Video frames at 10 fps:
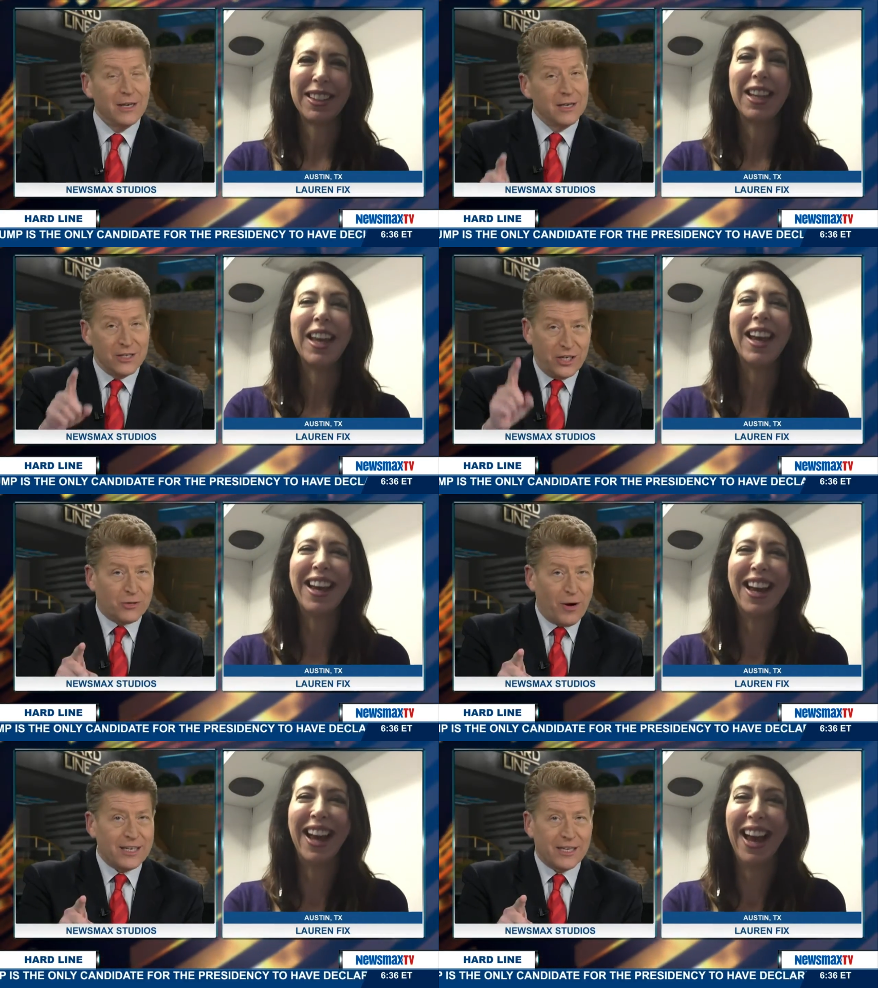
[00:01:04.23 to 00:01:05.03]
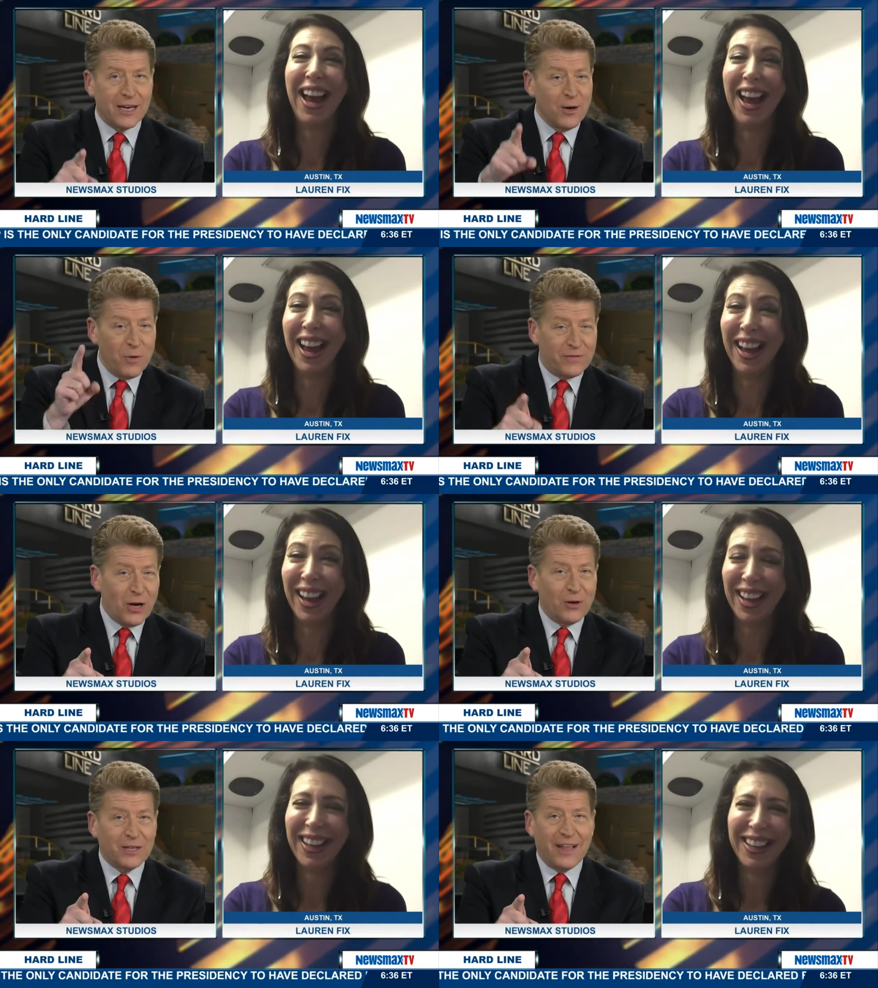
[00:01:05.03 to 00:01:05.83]
Speaker 1: She's racing. We've
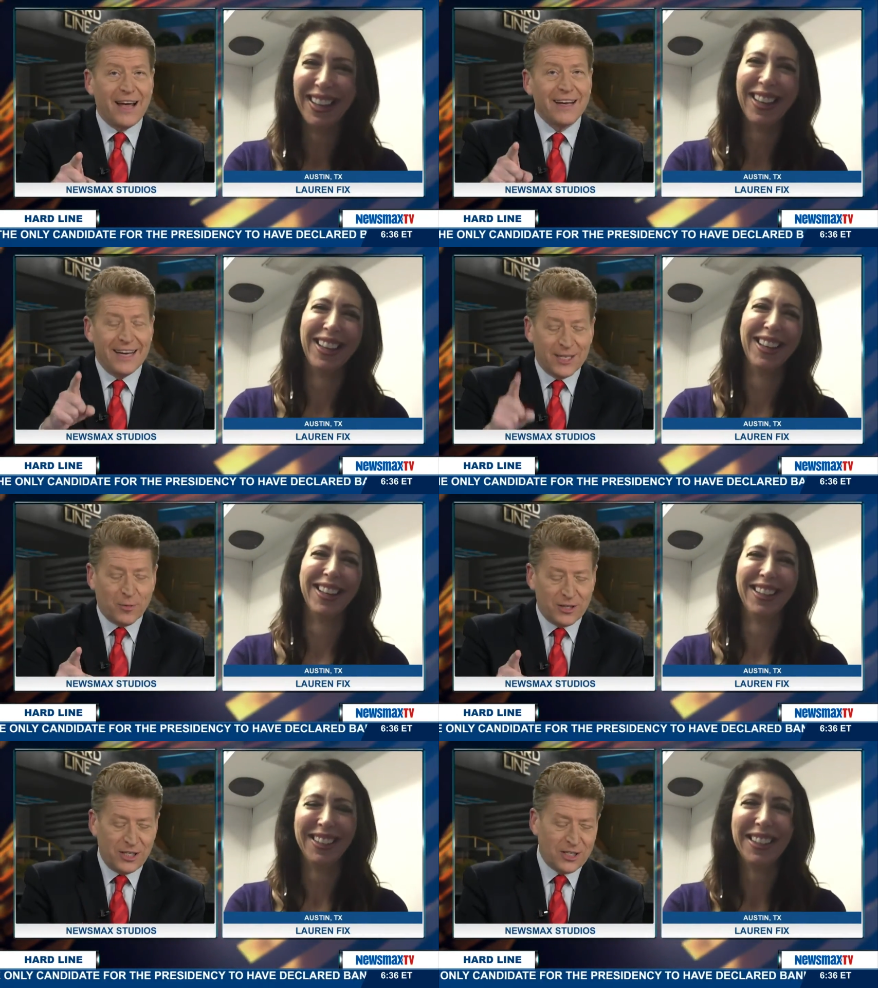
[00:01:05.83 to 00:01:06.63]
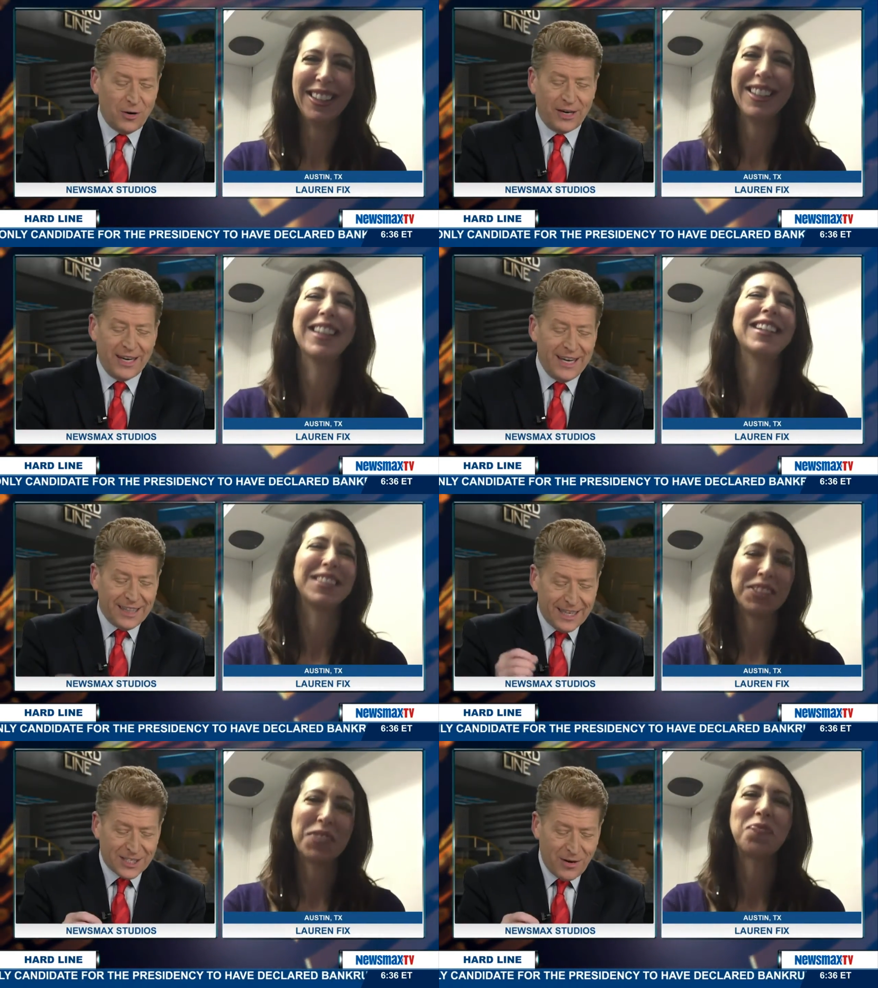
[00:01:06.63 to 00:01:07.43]
told you that. It's what she's doing.
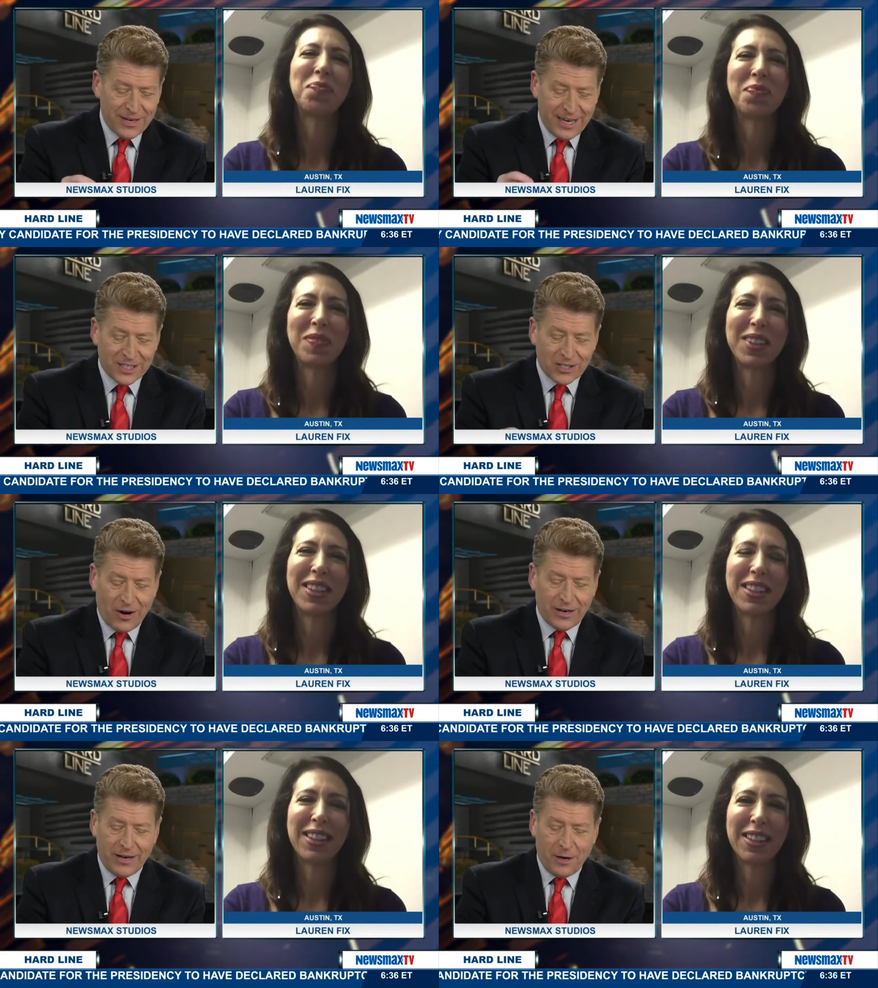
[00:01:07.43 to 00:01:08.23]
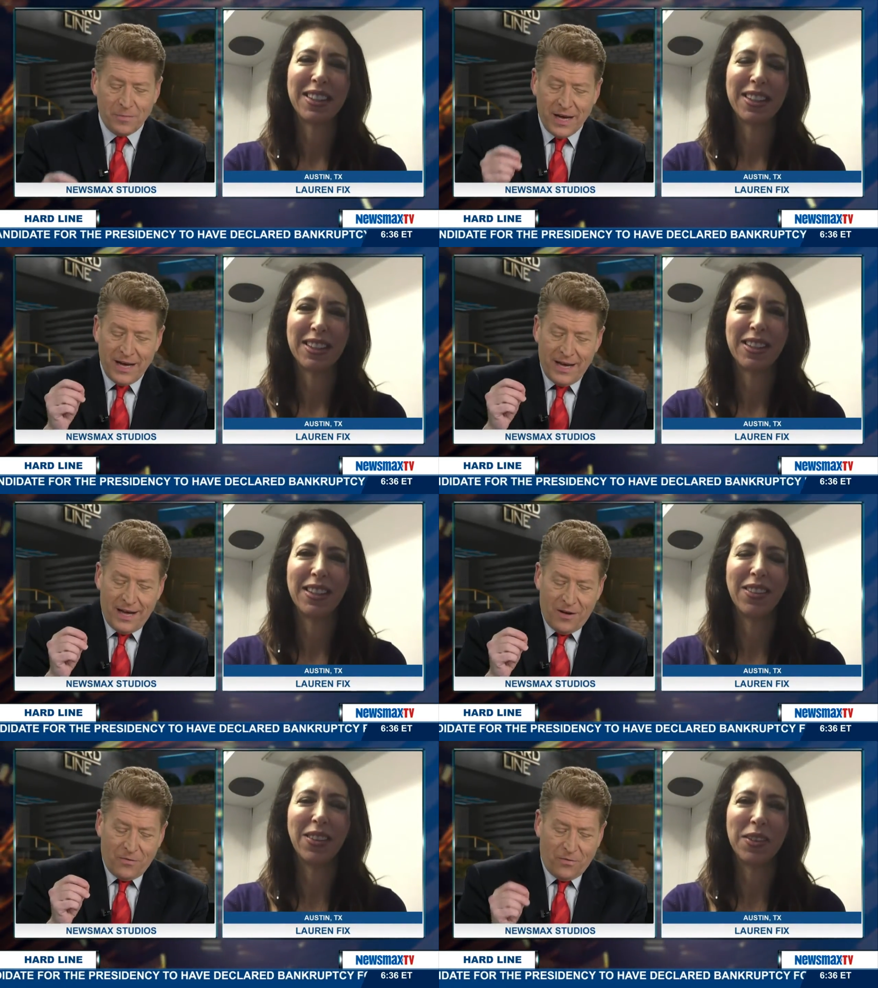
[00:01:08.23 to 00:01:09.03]
Let's go ahead and get started here.
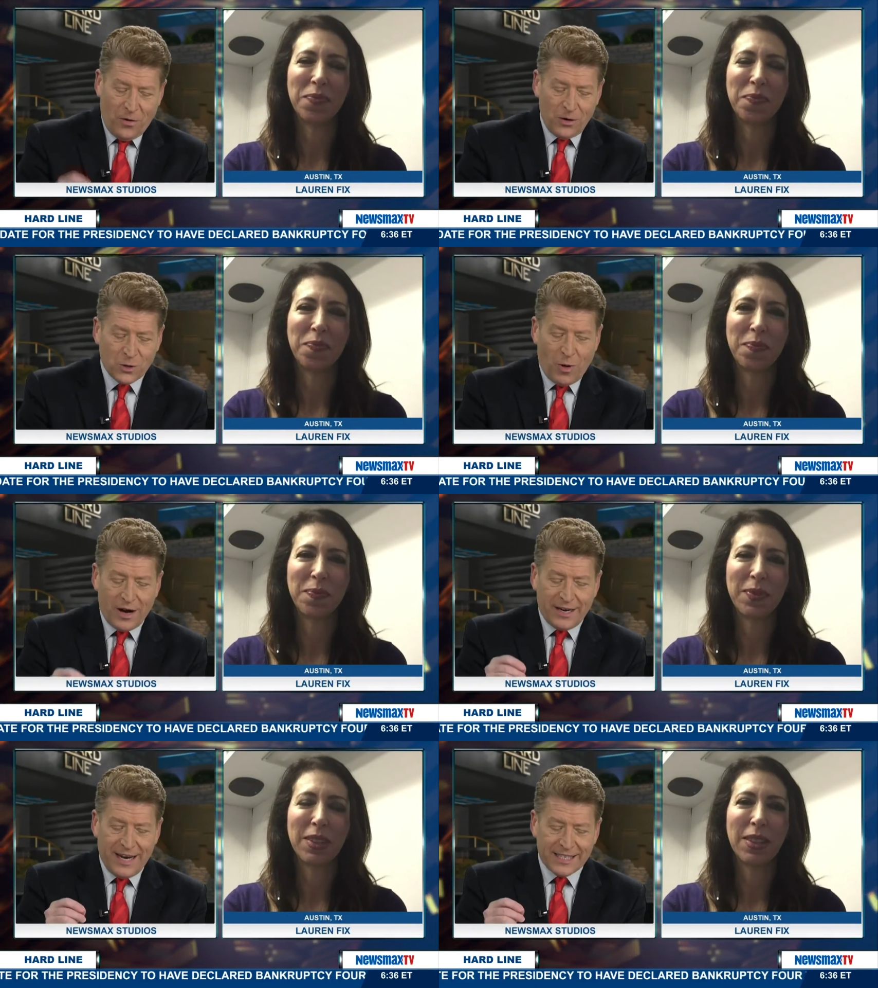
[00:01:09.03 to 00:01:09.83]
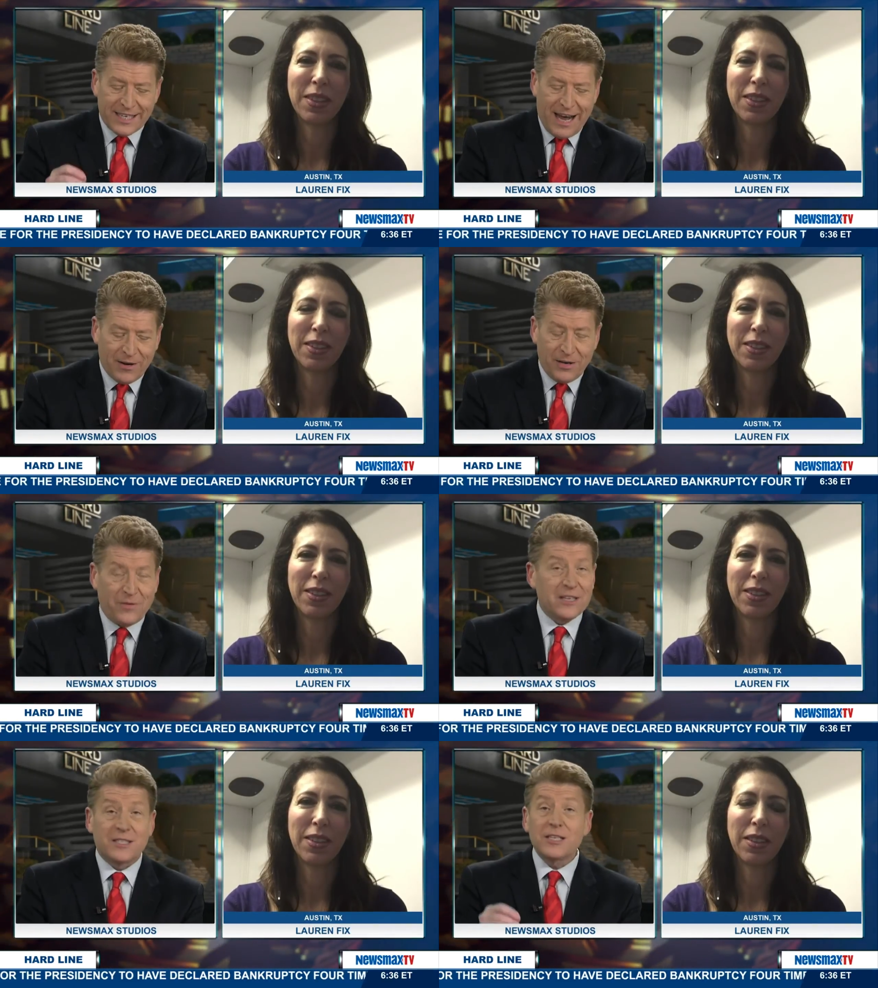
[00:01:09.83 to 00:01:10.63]
Volkswagen has now
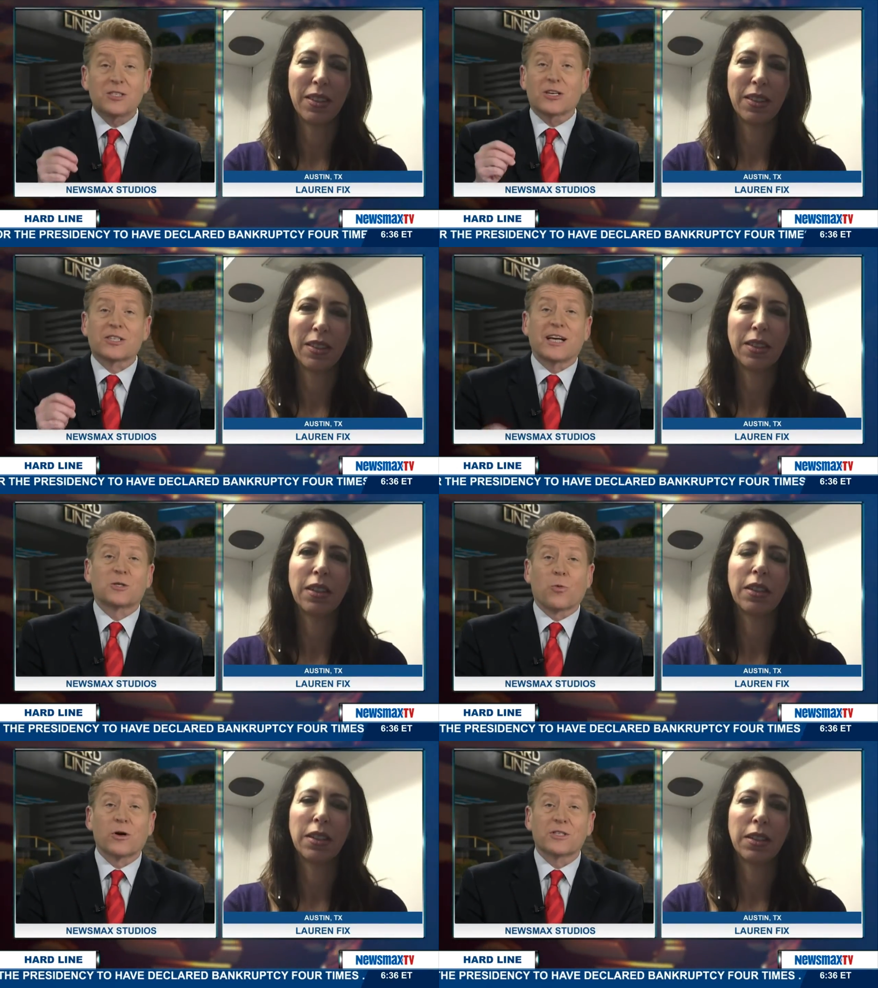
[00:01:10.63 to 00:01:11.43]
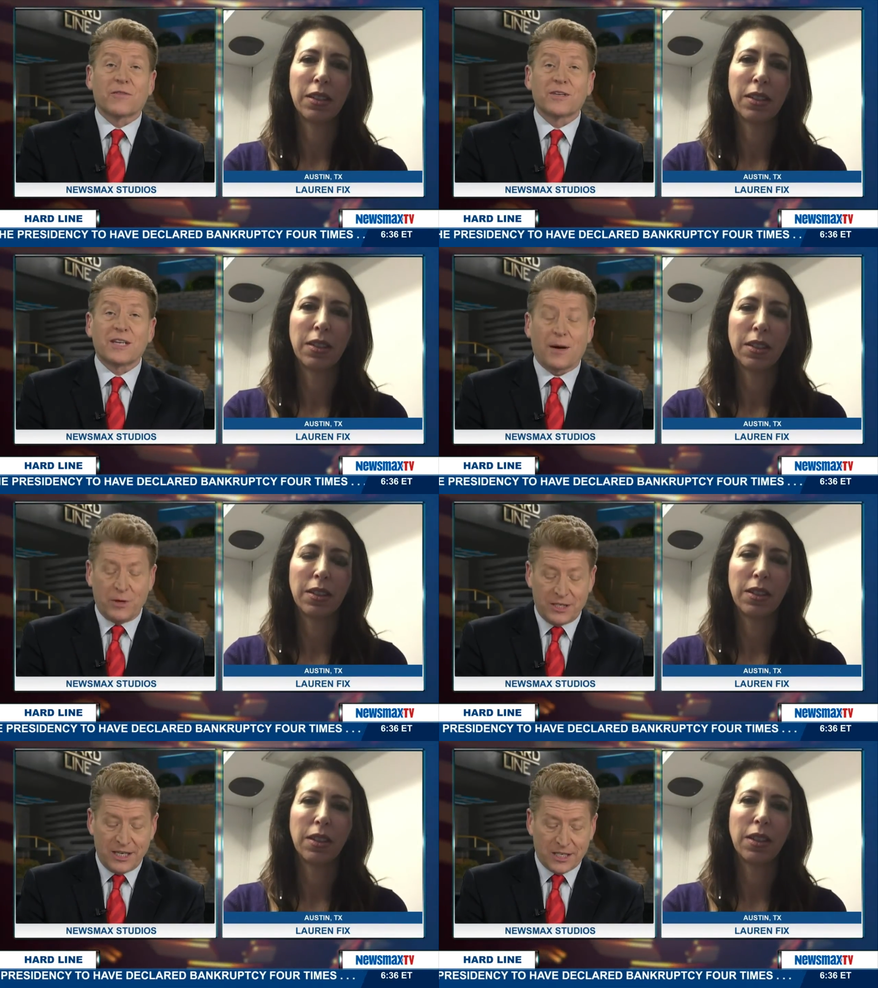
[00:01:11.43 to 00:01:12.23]
confessed this just gets worse every time we
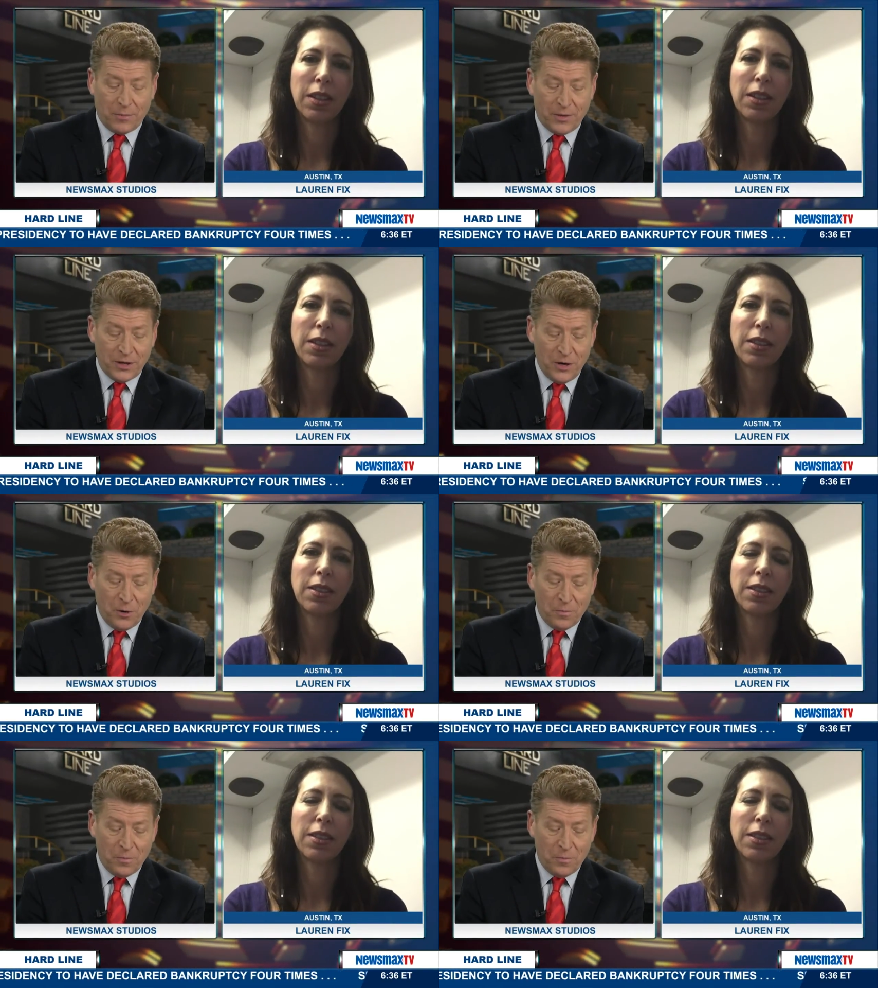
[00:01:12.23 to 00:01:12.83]
see something new.